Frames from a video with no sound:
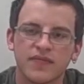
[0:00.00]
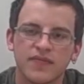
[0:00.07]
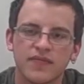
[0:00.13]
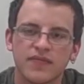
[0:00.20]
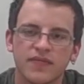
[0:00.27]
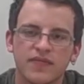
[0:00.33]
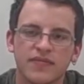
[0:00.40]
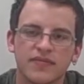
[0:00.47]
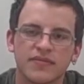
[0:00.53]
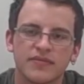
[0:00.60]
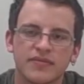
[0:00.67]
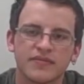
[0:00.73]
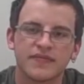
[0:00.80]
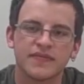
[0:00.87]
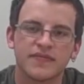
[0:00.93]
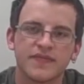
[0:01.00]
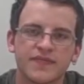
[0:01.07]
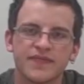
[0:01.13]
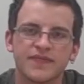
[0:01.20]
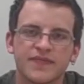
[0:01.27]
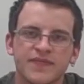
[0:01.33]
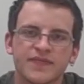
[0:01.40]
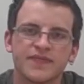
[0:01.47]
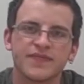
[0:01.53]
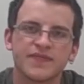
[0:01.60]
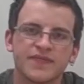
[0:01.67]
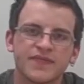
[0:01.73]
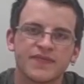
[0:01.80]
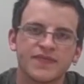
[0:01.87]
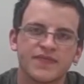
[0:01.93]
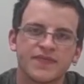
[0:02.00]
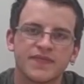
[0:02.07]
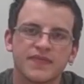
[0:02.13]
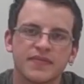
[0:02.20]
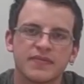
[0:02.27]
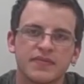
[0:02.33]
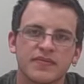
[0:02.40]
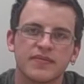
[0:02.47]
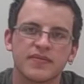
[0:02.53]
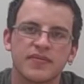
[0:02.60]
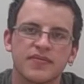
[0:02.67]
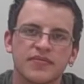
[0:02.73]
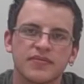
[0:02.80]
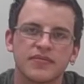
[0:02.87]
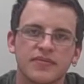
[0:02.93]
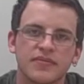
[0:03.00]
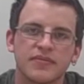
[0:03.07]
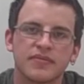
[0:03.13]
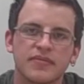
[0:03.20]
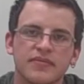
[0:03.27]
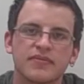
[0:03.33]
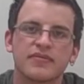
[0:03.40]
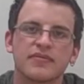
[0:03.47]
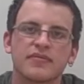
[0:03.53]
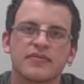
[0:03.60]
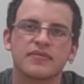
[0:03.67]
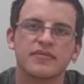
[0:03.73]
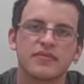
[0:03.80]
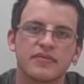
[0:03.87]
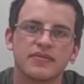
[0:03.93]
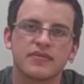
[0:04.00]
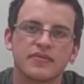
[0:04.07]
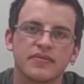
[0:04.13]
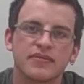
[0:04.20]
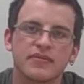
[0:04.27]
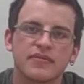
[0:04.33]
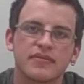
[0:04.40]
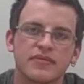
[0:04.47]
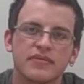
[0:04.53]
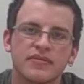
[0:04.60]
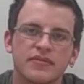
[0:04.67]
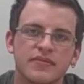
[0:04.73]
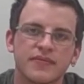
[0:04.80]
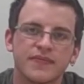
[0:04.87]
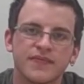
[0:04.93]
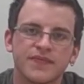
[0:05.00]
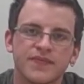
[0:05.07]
Okay. So now let's talk about your interest in graduate school.